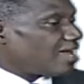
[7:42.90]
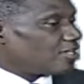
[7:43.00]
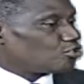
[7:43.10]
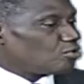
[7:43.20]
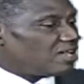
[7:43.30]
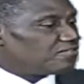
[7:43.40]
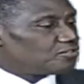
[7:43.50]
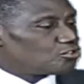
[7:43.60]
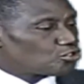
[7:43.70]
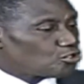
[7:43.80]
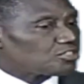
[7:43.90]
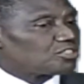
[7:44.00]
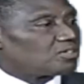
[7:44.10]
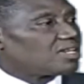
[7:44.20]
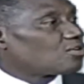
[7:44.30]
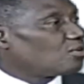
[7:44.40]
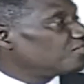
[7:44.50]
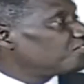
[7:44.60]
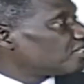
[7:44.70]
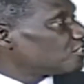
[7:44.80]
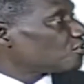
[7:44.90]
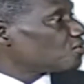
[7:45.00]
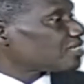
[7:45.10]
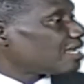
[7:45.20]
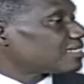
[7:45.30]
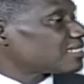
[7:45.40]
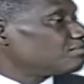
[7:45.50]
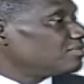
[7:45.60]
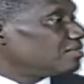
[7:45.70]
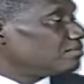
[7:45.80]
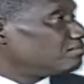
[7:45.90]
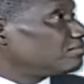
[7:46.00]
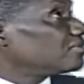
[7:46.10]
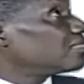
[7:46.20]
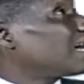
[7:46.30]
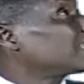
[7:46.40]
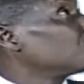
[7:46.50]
And should have such other qualifications as that